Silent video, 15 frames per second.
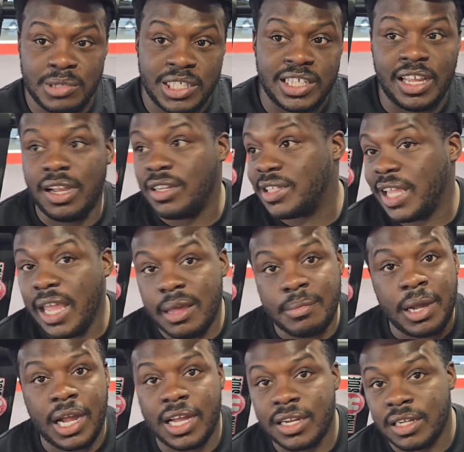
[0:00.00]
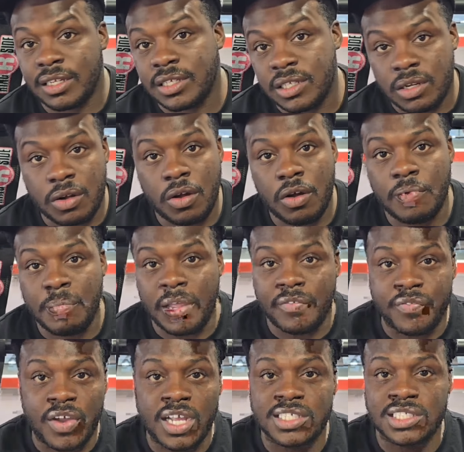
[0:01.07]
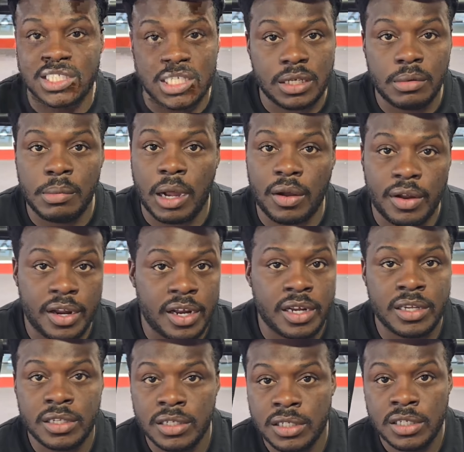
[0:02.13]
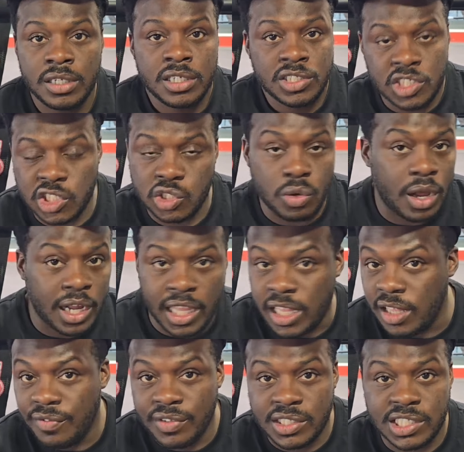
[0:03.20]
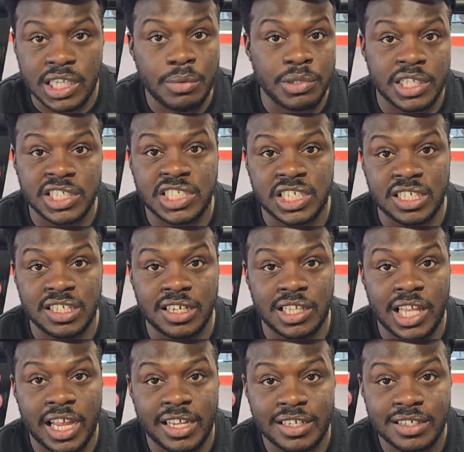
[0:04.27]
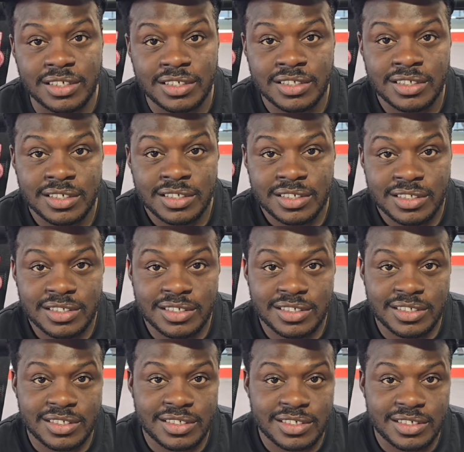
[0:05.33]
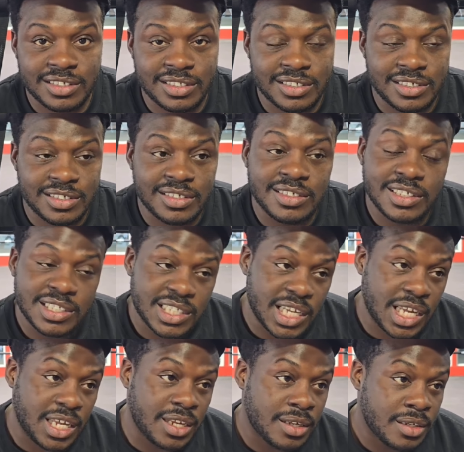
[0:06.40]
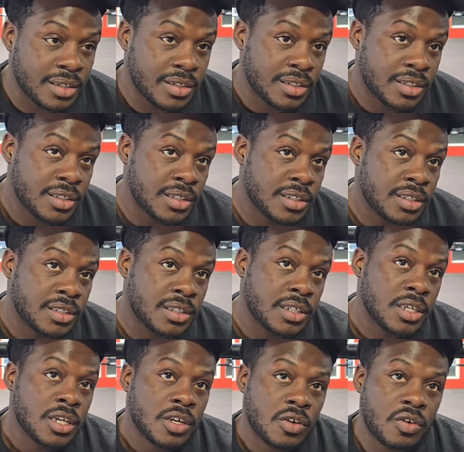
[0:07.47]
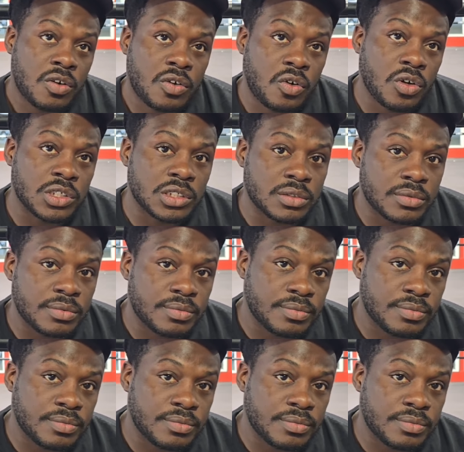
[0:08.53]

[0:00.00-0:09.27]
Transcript: But now, damn, I gotta call Mike Fox to get him out here just so I can even see what this shit look like. Shouts out to Mike Fox, man. Mike Mike Fox